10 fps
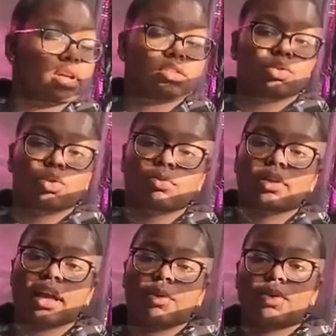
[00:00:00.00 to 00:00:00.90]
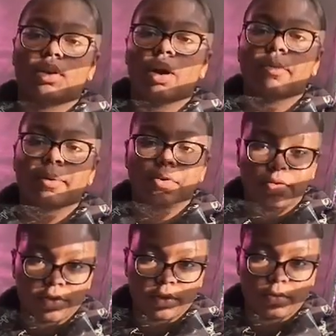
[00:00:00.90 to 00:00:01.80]
because normally I would get all my
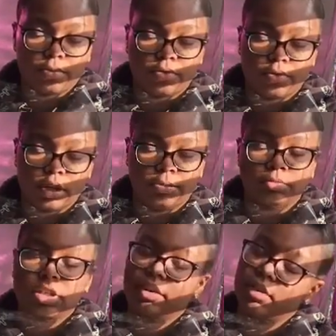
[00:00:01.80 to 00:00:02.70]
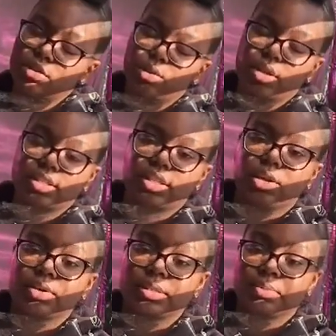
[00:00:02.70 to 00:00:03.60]
perfume from Victoria's
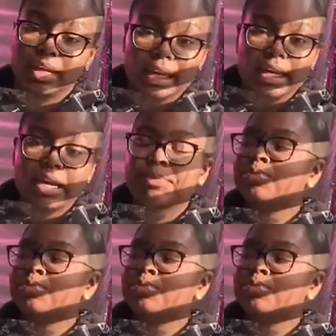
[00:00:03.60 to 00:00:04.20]
Secret's Pink,